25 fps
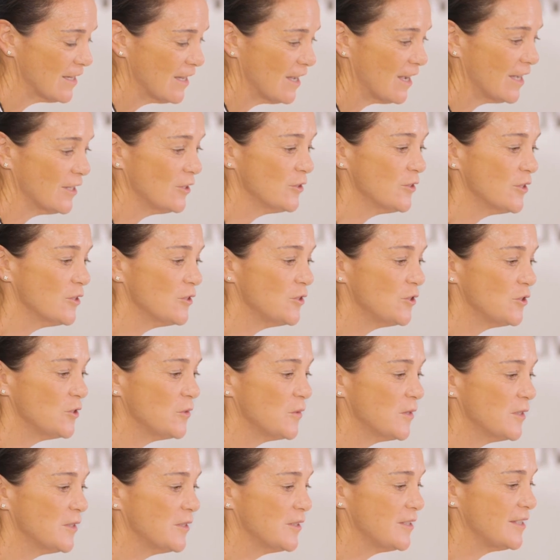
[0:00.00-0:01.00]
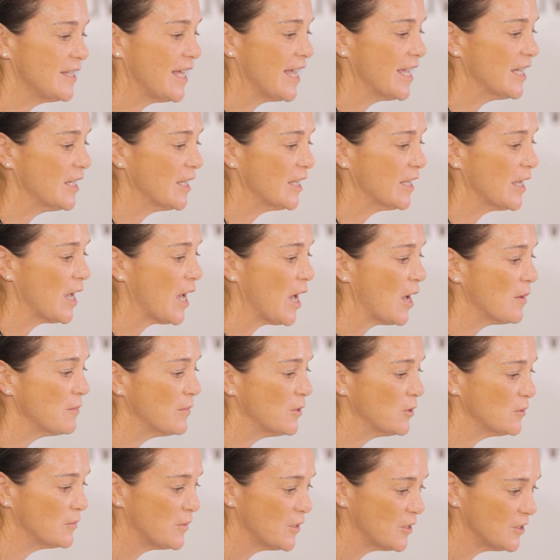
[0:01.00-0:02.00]
I also do want to thank um,
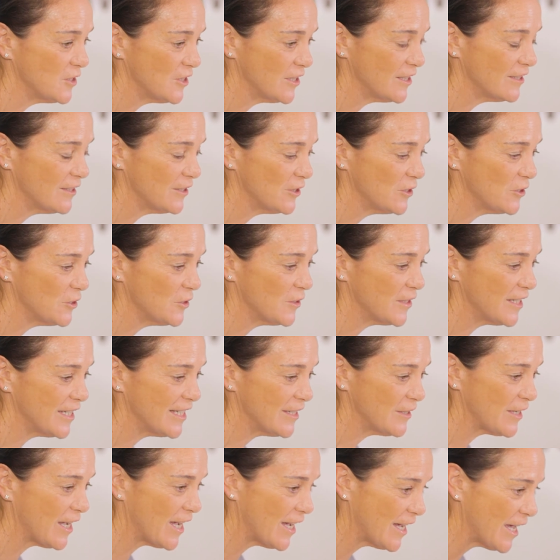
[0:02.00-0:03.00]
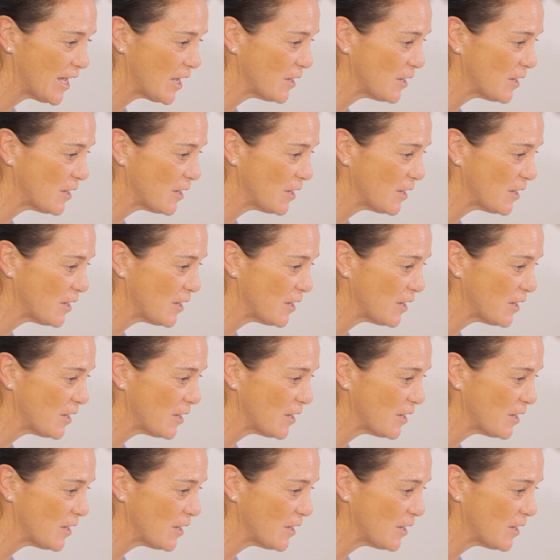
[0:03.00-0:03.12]
Billbergia, who are uh,